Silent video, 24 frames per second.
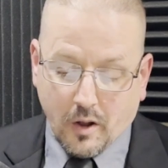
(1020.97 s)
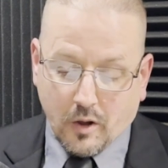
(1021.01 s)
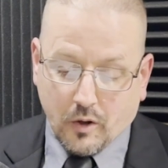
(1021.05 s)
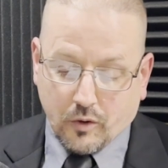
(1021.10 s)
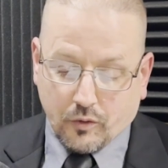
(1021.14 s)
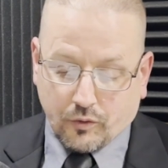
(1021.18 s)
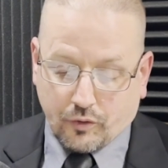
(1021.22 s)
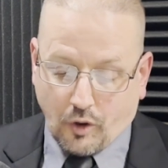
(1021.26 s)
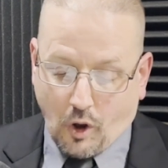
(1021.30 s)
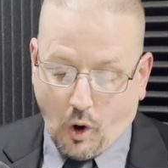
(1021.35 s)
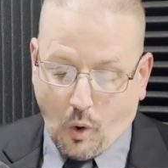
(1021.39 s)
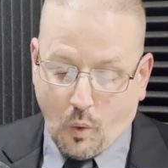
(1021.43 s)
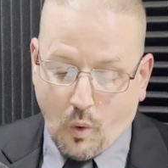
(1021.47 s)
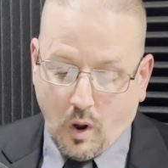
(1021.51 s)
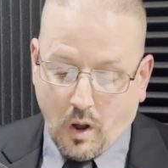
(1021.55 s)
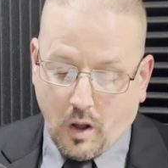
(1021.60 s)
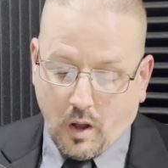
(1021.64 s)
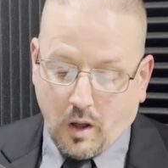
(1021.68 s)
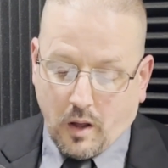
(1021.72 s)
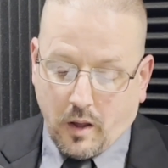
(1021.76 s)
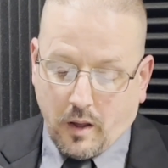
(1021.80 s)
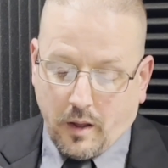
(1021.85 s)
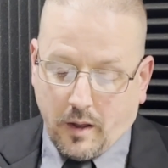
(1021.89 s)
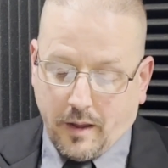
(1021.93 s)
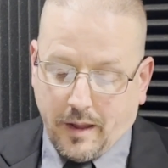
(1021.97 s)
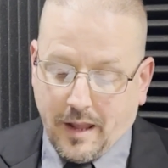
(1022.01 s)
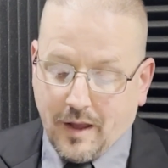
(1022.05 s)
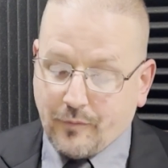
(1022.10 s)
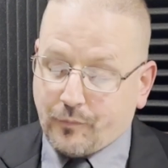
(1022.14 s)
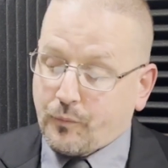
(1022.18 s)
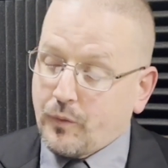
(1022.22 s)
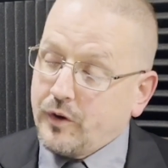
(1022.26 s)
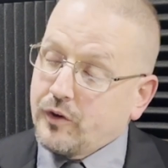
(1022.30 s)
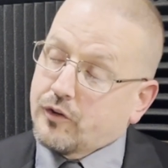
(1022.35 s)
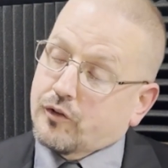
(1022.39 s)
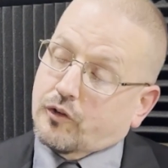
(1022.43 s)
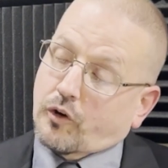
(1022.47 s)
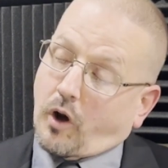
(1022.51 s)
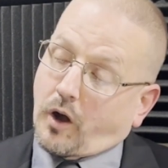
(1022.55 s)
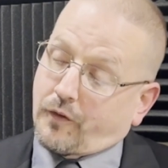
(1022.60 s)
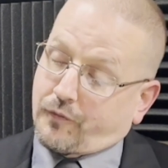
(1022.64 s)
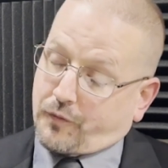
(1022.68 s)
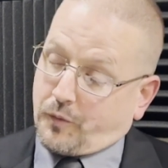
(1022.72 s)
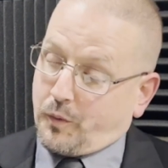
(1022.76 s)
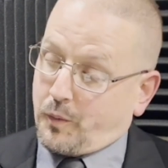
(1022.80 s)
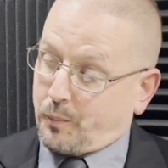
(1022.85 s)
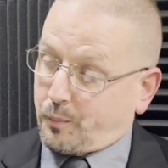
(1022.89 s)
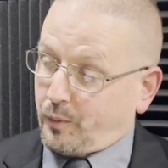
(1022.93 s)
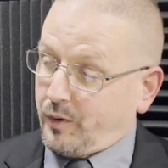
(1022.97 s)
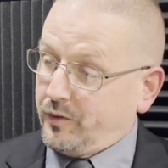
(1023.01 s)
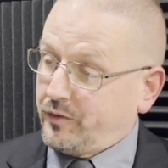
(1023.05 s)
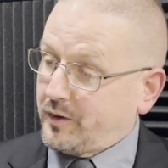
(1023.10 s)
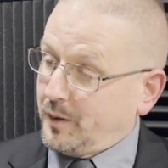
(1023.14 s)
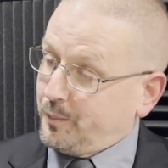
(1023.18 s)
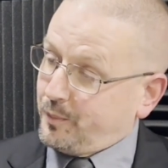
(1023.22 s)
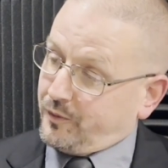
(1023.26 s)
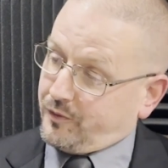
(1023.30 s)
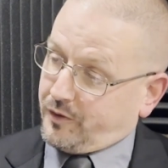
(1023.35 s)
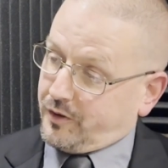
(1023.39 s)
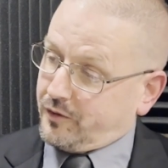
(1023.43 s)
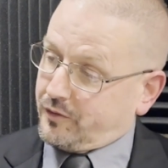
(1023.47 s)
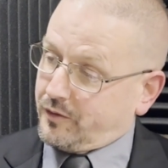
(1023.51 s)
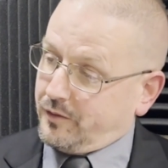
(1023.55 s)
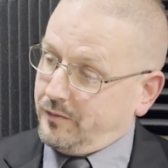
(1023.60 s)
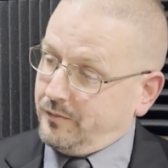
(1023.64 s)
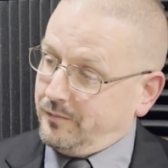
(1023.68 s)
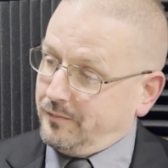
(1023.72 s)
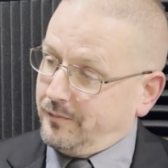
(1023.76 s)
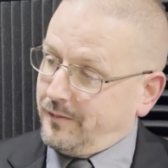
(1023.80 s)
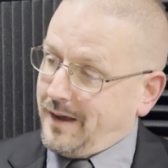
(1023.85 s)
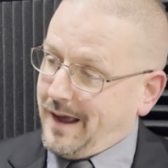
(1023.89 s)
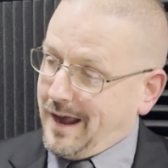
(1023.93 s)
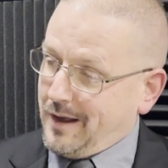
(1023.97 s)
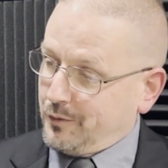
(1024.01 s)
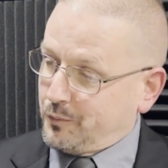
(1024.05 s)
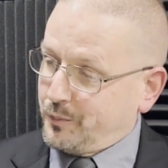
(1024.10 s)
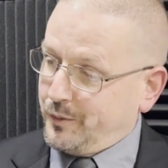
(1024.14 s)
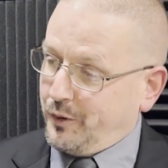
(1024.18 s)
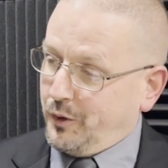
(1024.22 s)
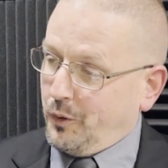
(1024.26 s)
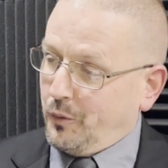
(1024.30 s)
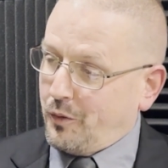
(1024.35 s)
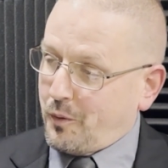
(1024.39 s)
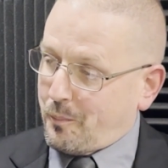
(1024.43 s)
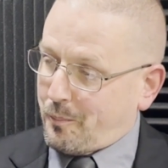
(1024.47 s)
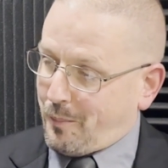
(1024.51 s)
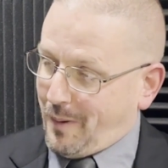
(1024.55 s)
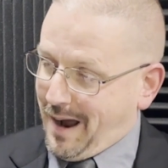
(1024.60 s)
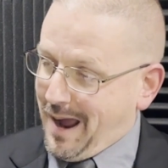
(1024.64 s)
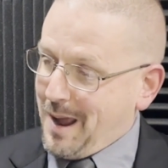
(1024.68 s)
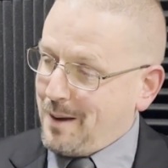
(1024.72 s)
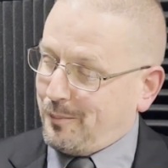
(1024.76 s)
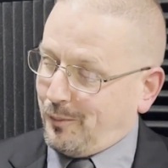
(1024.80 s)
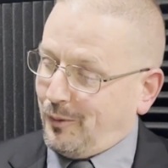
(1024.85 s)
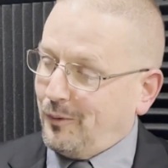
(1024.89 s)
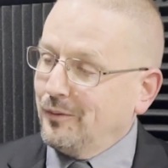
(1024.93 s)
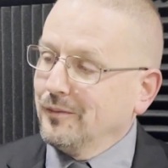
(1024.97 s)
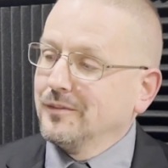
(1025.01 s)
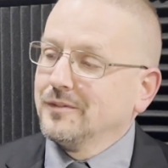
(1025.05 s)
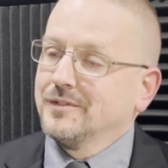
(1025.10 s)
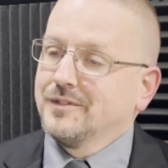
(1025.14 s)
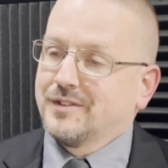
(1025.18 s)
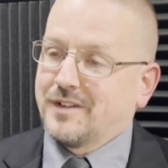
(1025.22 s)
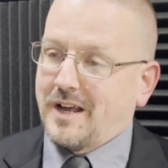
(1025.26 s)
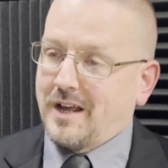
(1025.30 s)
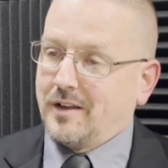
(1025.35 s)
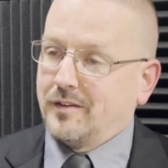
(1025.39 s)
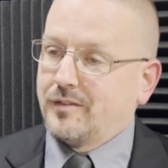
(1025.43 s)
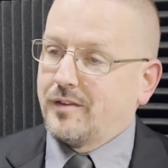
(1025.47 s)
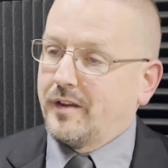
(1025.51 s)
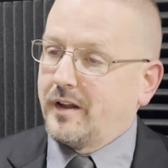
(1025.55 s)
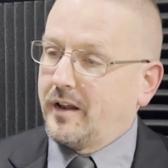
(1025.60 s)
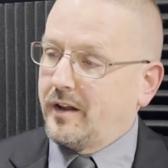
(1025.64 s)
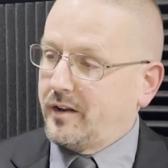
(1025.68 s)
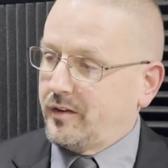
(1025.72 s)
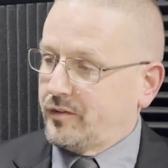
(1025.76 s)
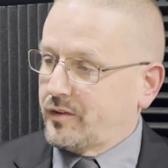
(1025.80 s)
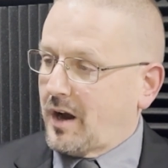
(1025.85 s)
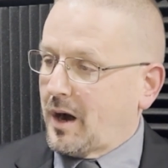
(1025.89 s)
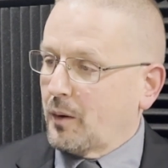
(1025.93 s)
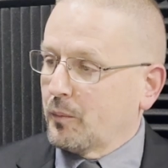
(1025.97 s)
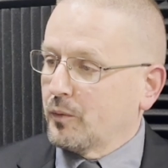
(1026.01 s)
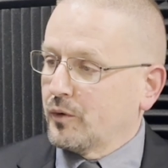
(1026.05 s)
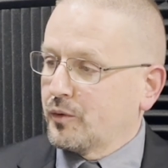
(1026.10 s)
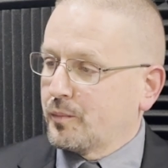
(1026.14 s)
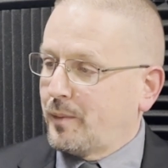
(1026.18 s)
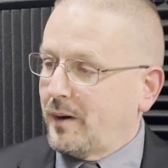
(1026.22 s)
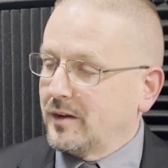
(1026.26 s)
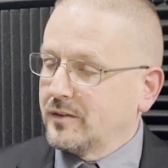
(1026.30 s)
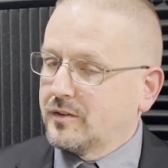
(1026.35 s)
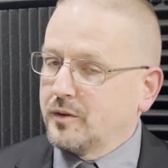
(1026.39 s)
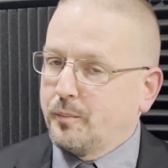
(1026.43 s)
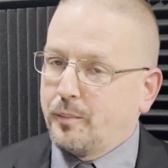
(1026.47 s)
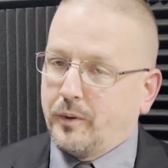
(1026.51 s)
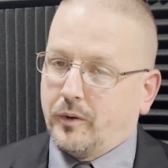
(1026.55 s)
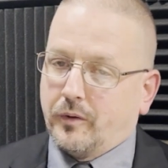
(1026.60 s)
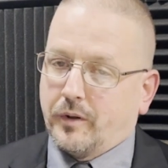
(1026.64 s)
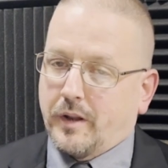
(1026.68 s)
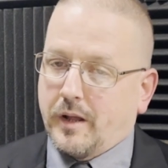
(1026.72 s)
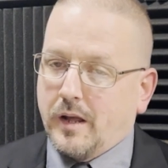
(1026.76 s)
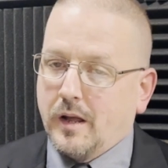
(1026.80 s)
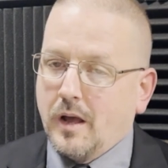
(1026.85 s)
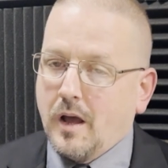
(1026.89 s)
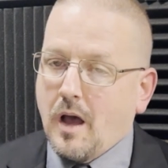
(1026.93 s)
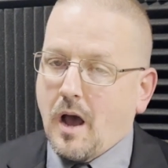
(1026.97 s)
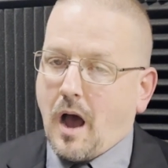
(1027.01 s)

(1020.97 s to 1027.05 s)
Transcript: So, if we start from the presupposition, as we do, the Bible says that it is our responsibility.